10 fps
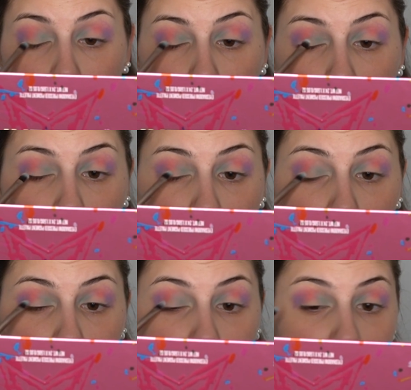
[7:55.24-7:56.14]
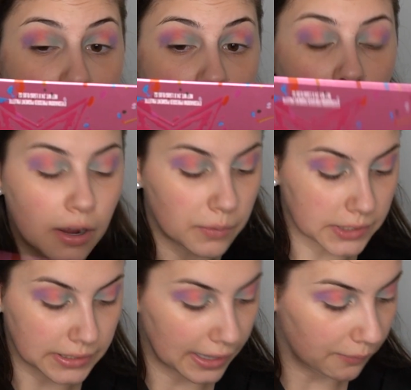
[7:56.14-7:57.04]
Alright, that's not
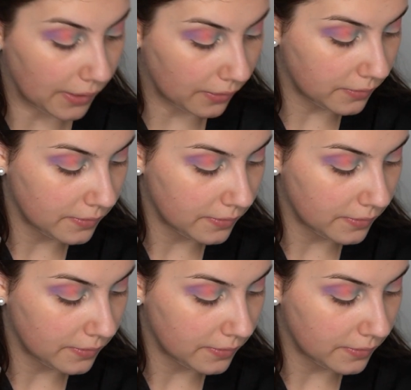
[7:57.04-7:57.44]
working that well.